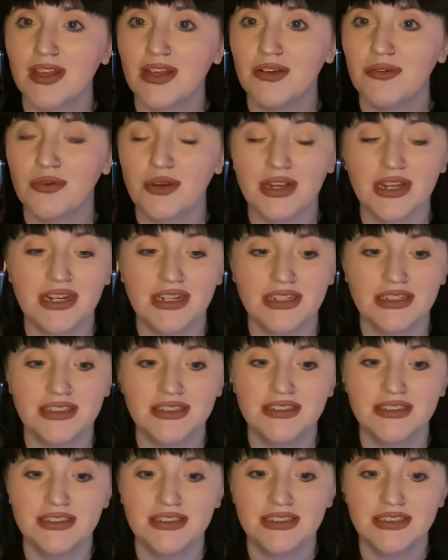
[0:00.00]
we're
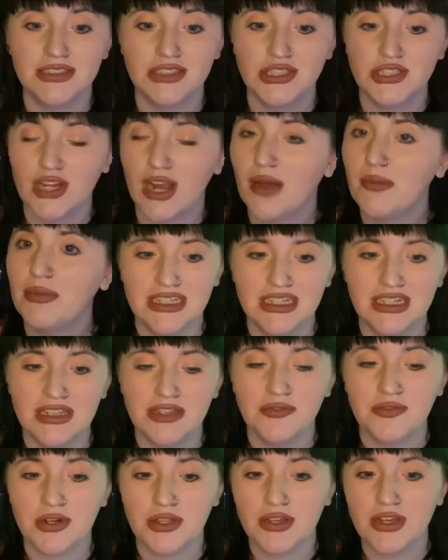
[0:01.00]
gonna strap it. The
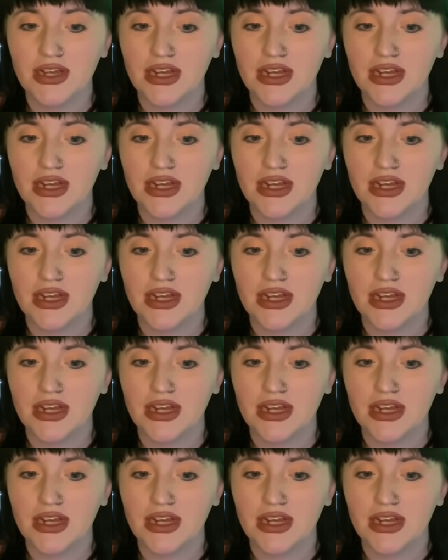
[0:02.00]
following